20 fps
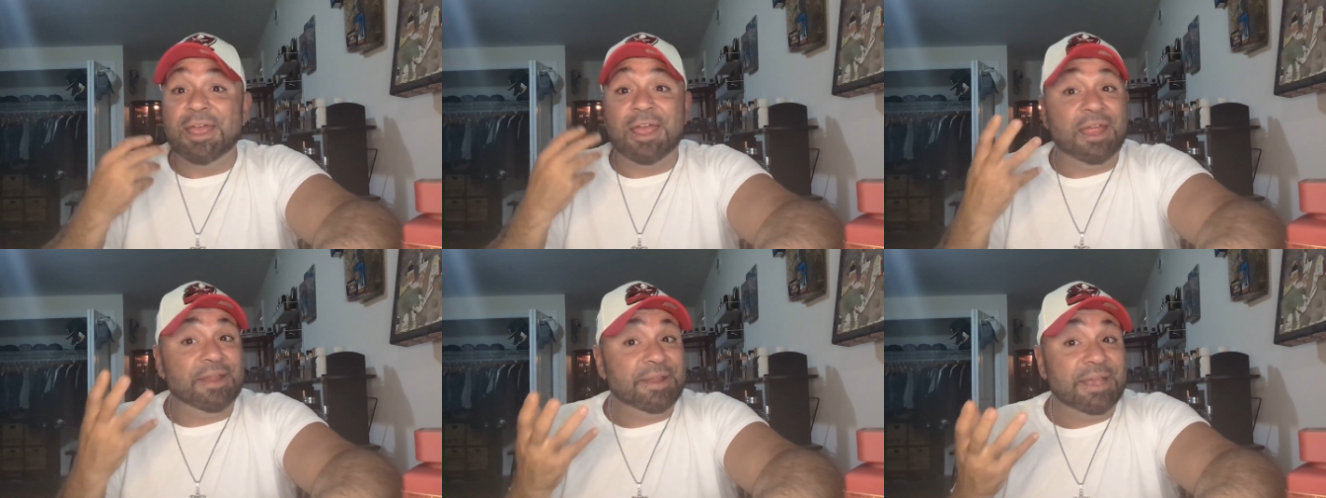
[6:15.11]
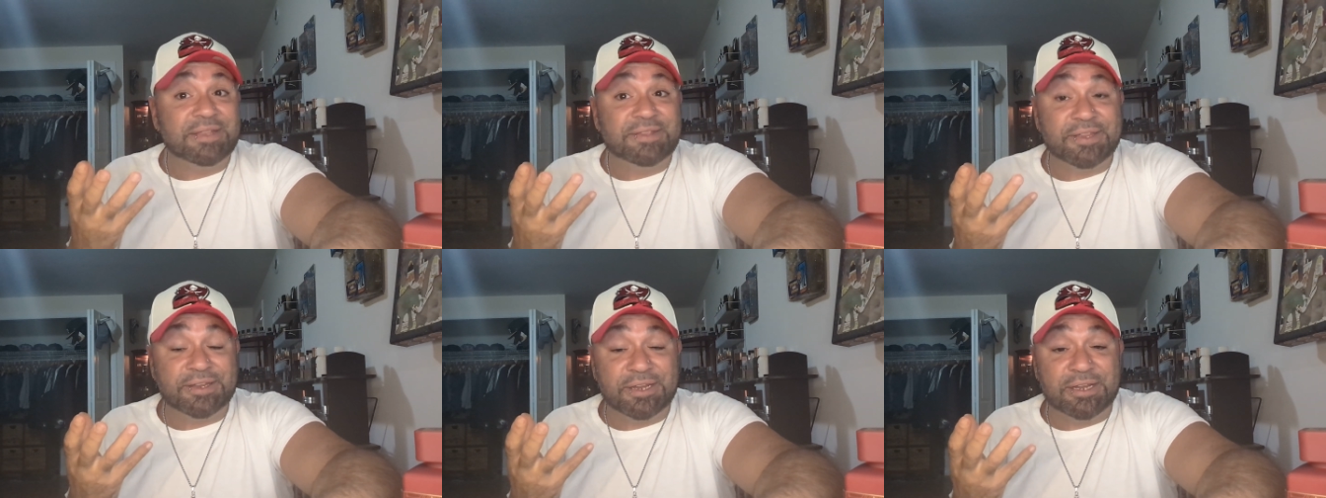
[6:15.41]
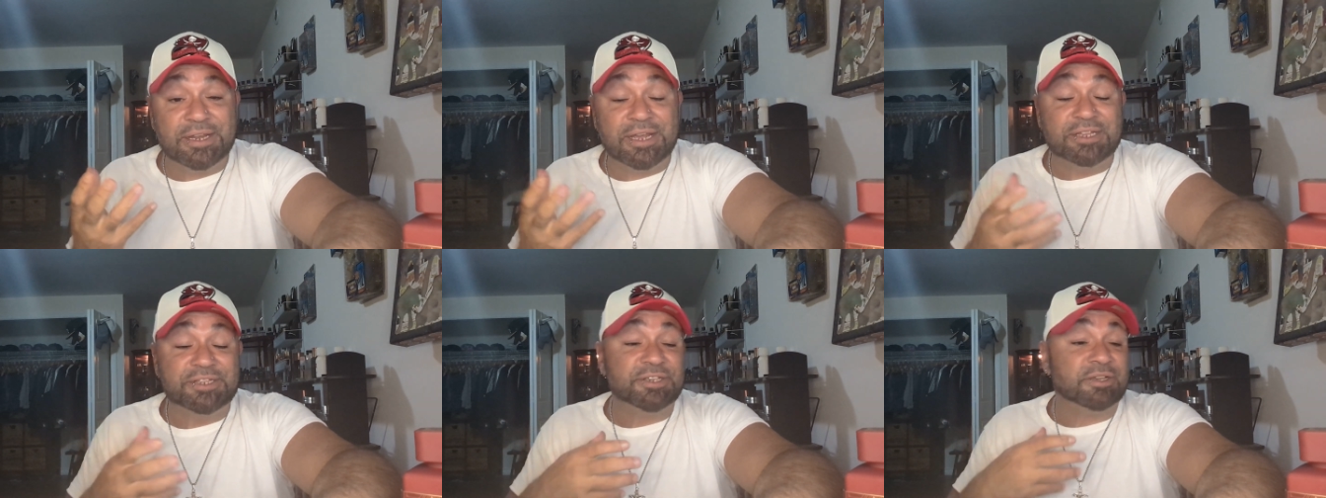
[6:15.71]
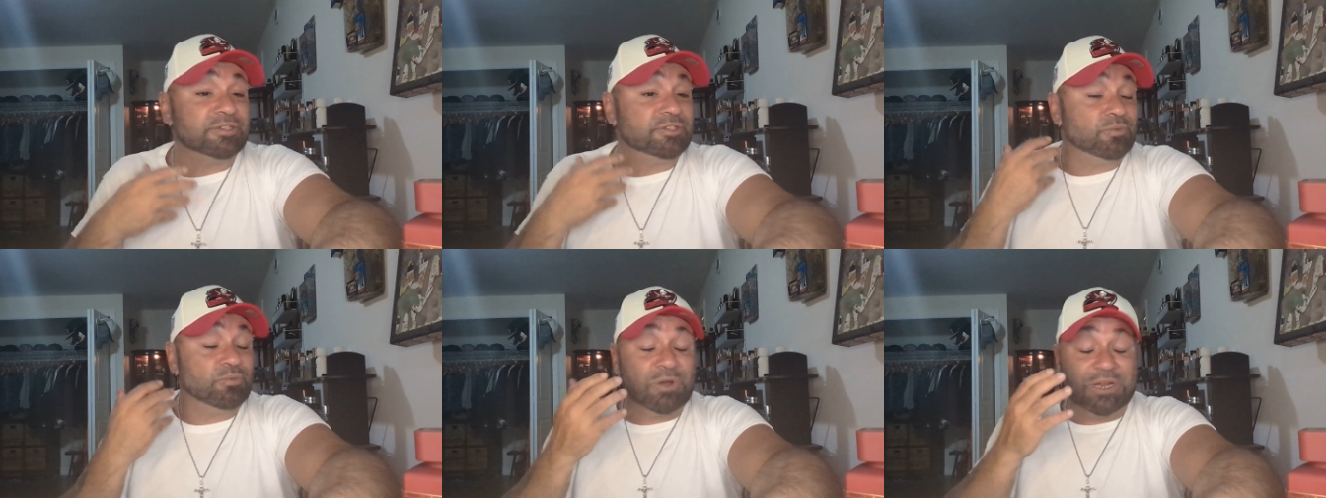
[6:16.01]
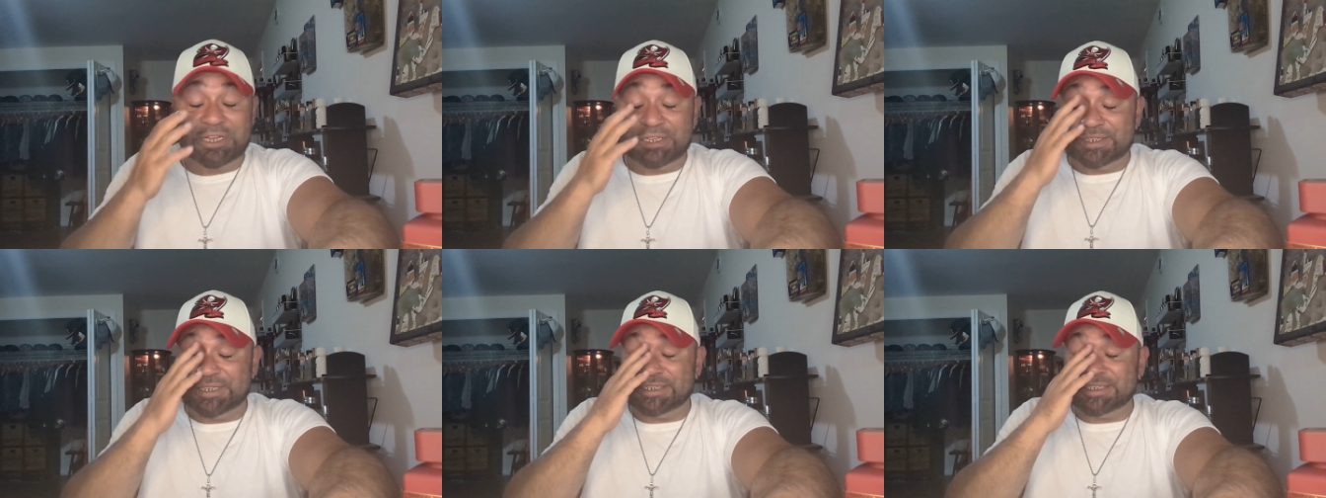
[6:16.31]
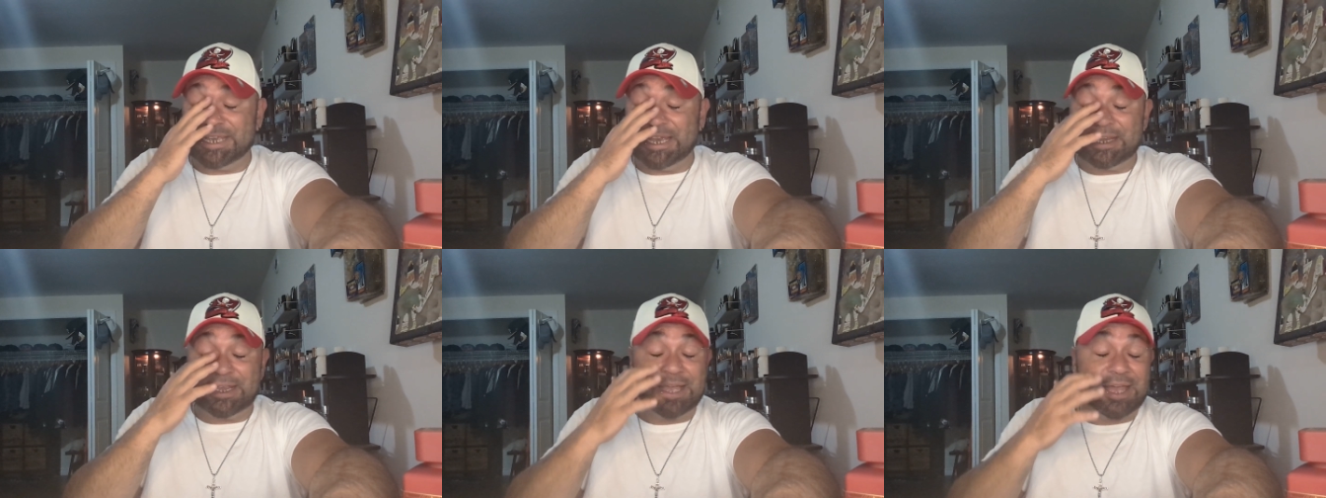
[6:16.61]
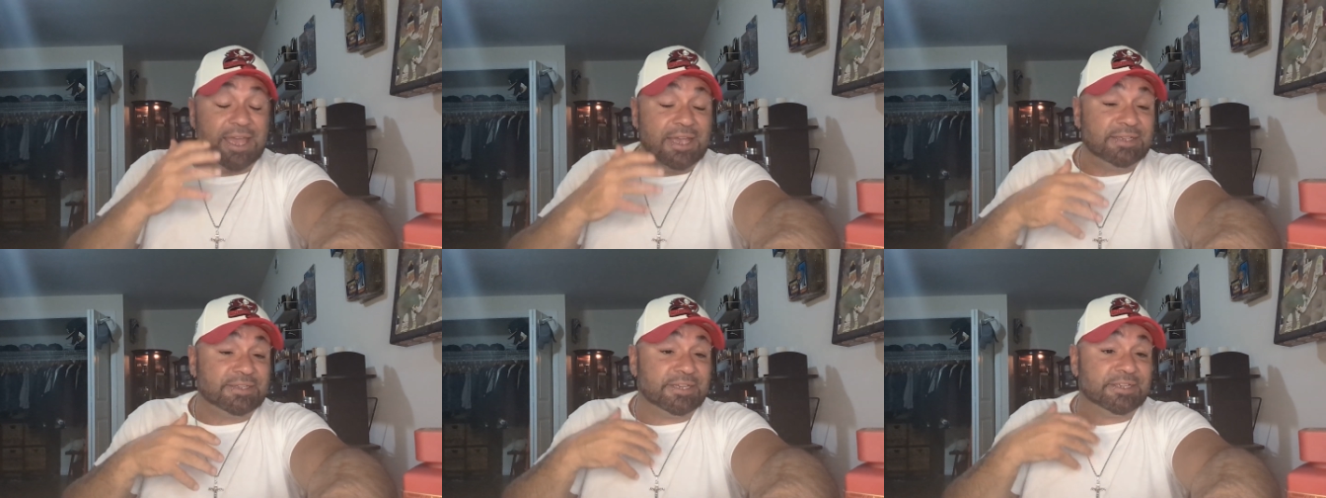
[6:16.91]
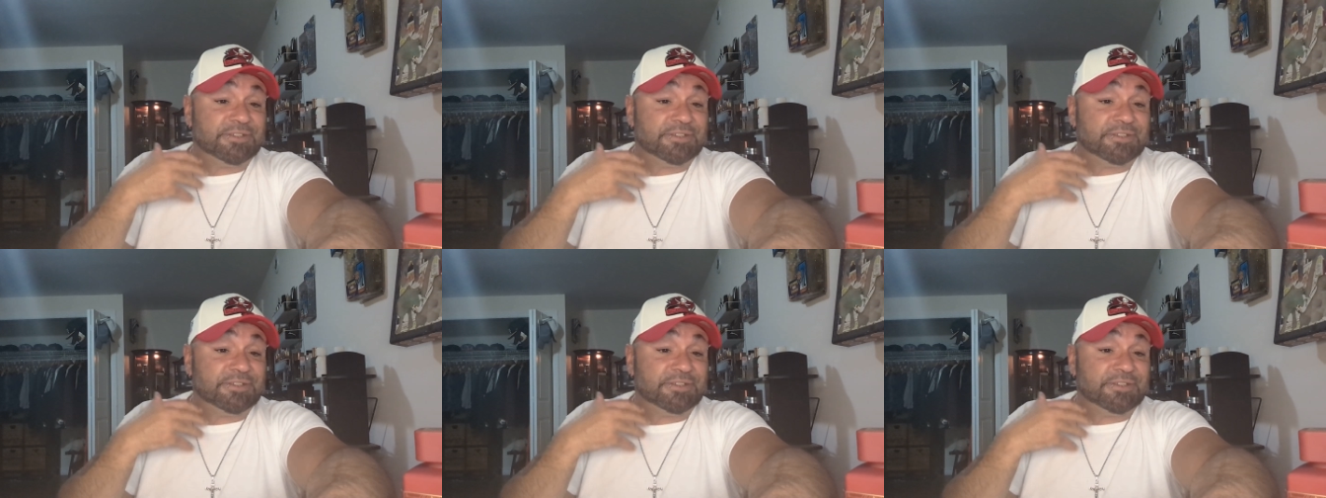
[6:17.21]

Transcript: and that's it in a nutshell. So what is the scent, guys?